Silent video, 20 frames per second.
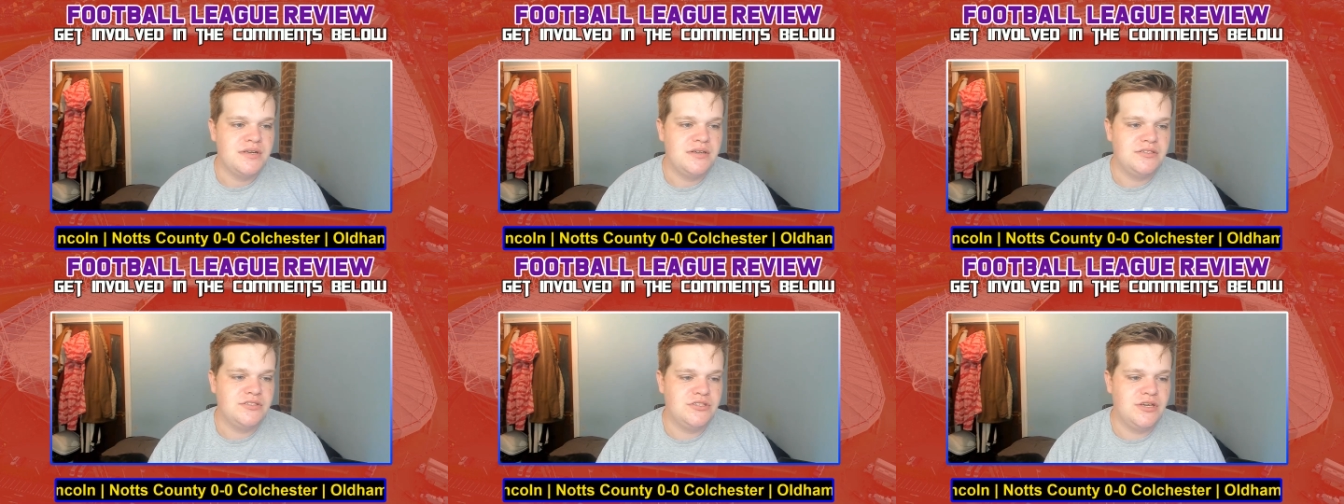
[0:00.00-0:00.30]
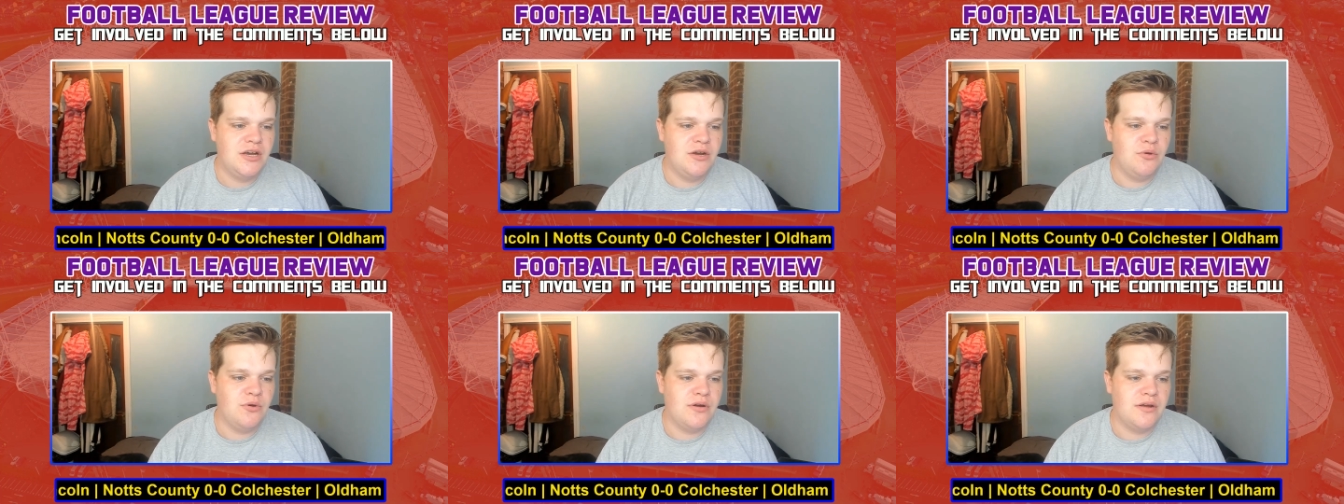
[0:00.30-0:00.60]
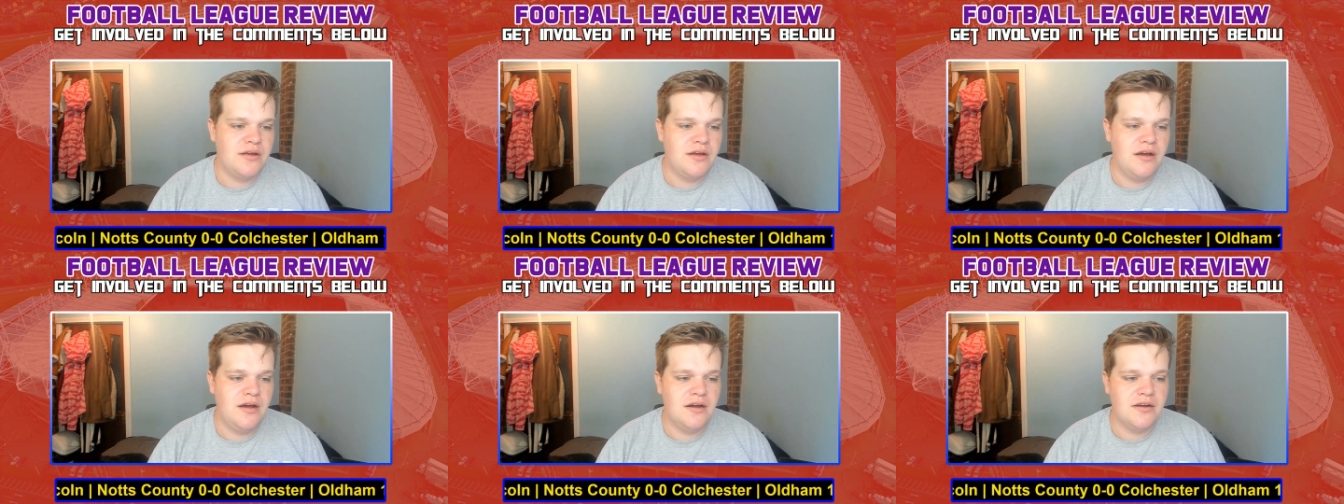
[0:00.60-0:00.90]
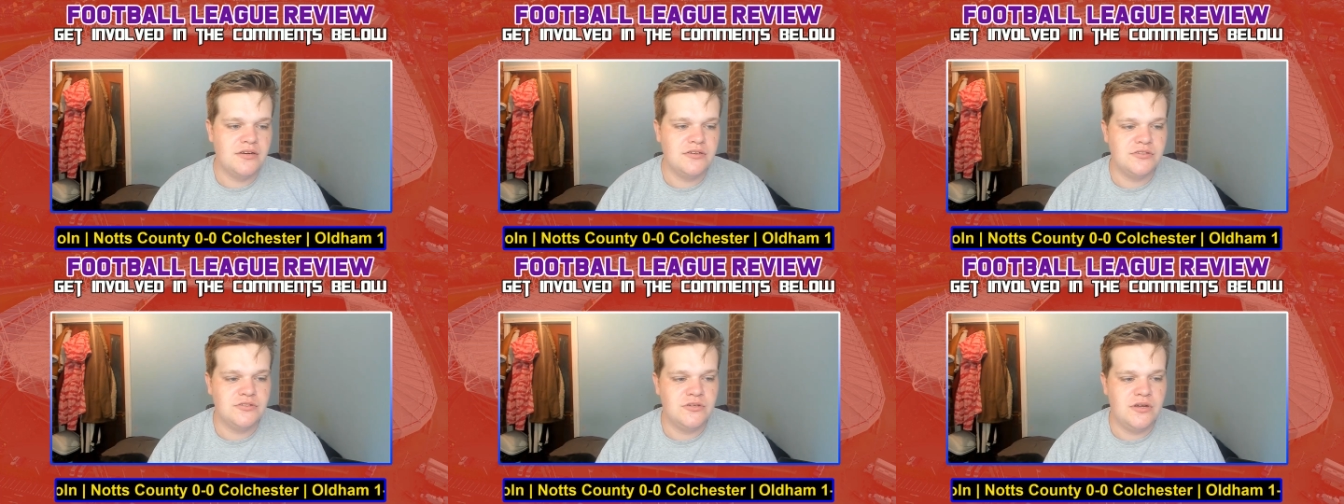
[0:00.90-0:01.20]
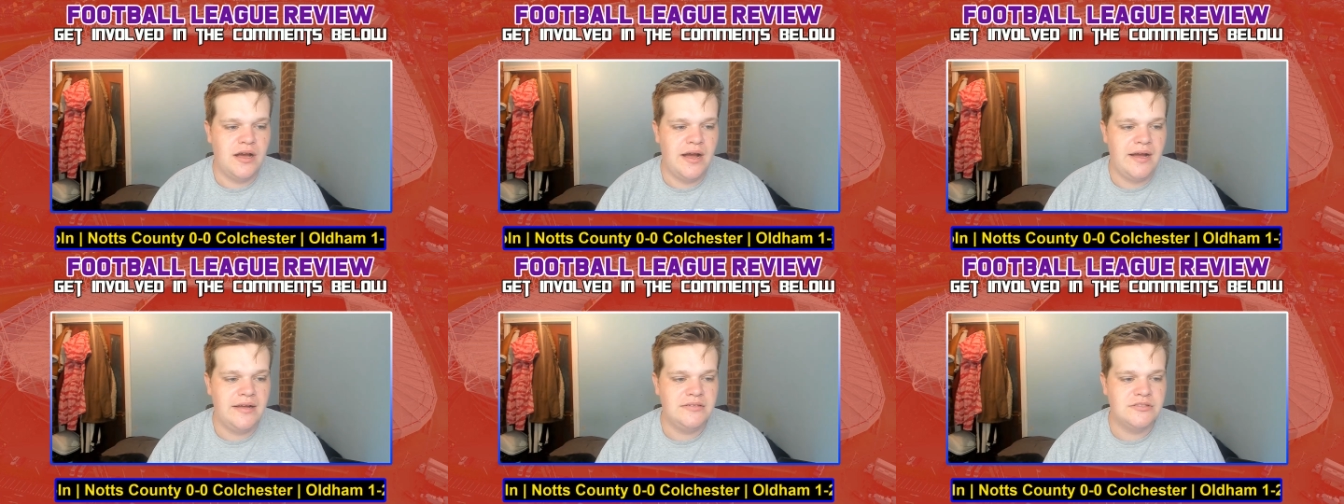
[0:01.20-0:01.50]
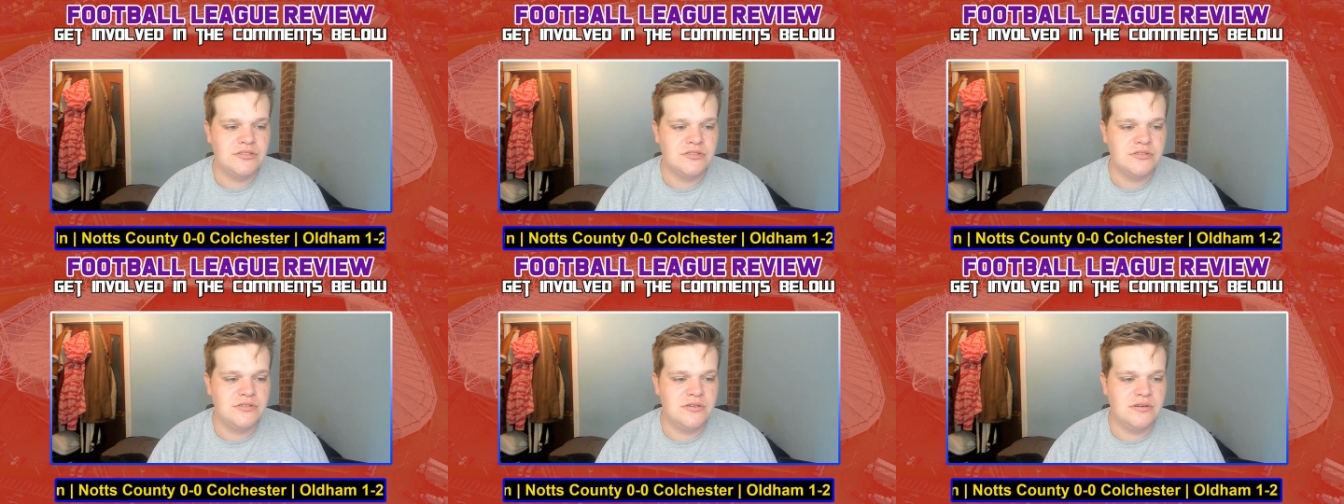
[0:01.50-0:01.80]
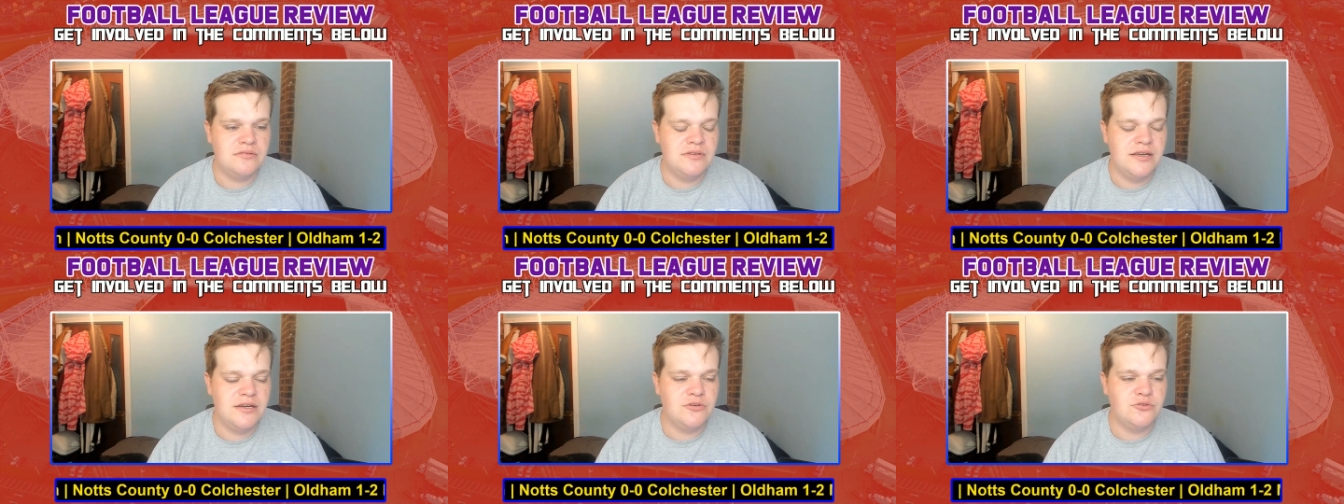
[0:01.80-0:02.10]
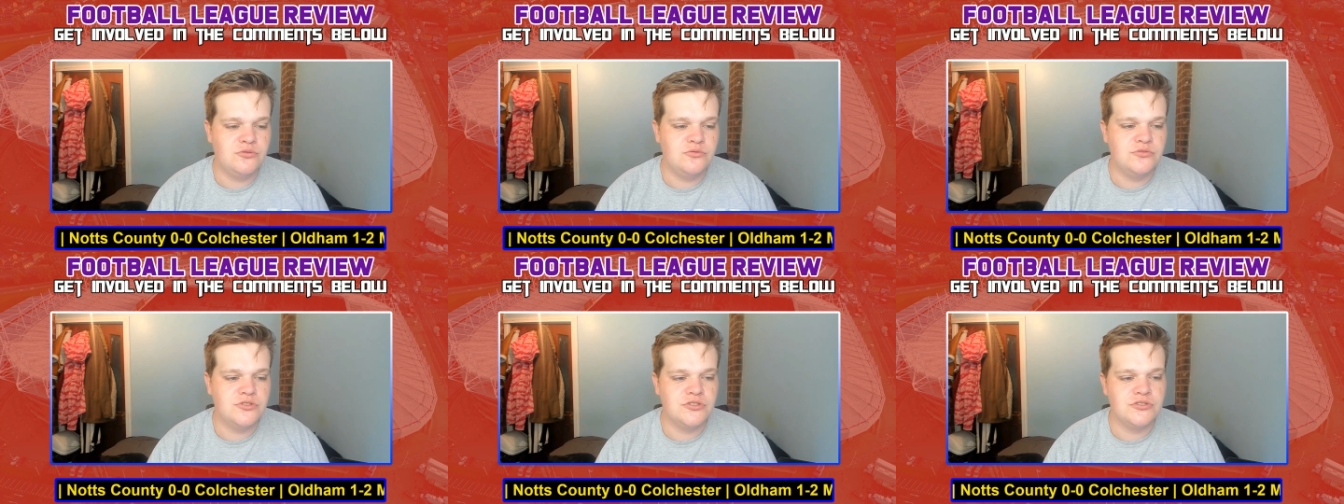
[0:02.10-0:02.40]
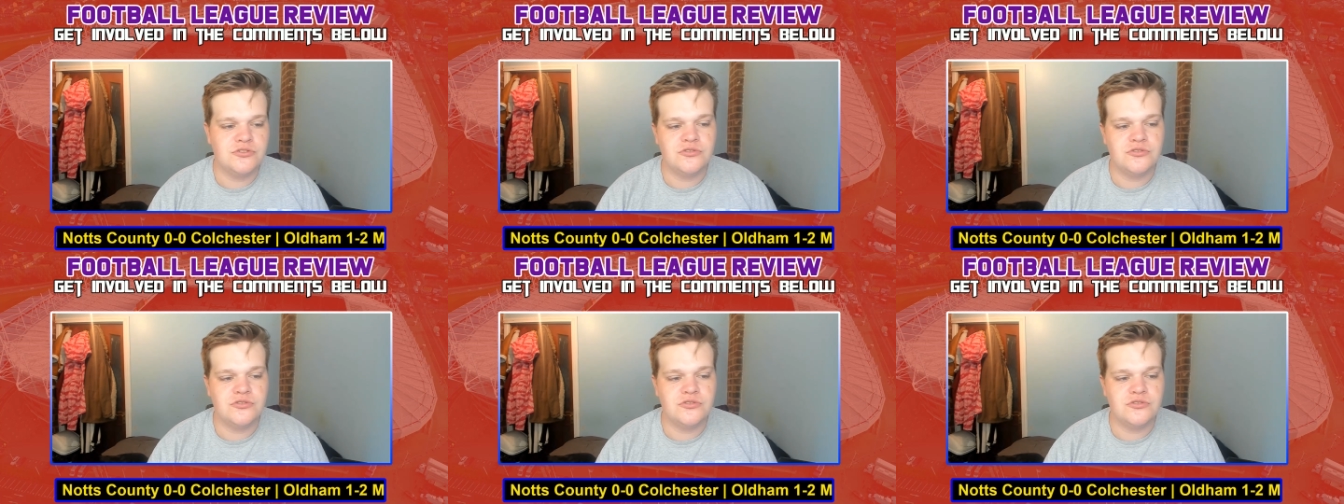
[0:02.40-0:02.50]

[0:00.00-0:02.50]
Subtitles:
So Kirk and Nichols